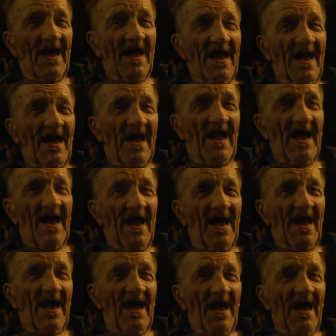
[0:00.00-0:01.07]
like to
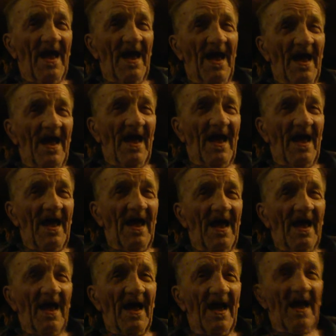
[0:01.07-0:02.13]
preserve some of that
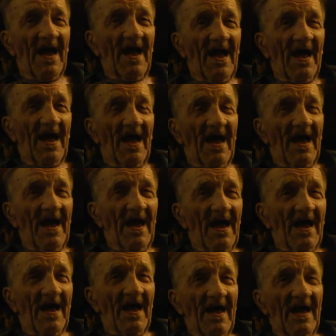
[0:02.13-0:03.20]
history too,
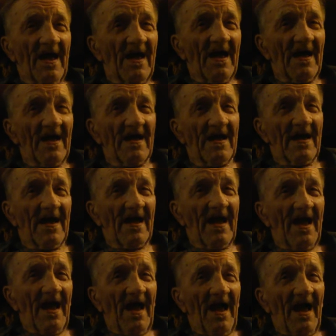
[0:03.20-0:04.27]
because you are
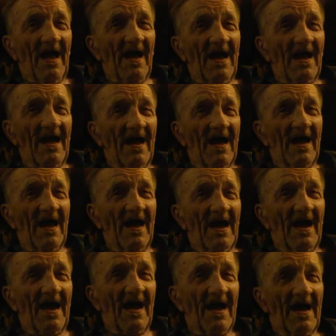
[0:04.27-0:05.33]
part of
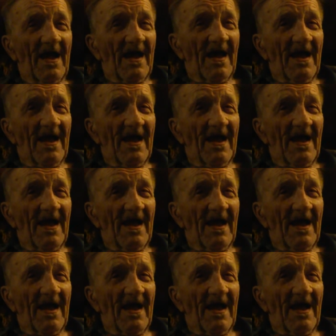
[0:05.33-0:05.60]
history.